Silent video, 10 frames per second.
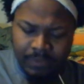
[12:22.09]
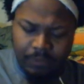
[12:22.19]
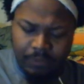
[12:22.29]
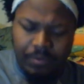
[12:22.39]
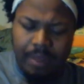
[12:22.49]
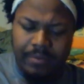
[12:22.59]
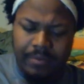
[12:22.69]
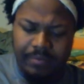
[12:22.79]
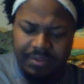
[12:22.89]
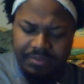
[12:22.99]
They'll pop
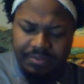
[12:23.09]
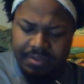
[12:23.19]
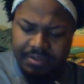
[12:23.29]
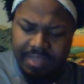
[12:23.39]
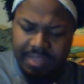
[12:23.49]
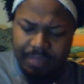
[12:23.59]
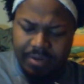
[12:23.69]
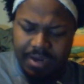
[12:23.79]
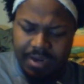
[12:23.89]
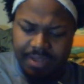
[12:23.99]
up as things happen
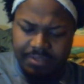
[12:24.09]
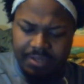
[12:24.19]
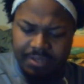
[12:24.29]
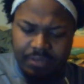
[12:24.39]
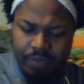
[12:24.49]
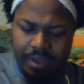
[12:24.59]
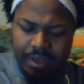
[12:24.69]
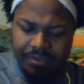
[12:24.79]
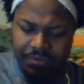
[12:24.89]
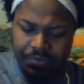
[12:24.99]
and as the need
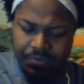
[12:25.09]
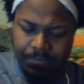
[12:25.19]
arises.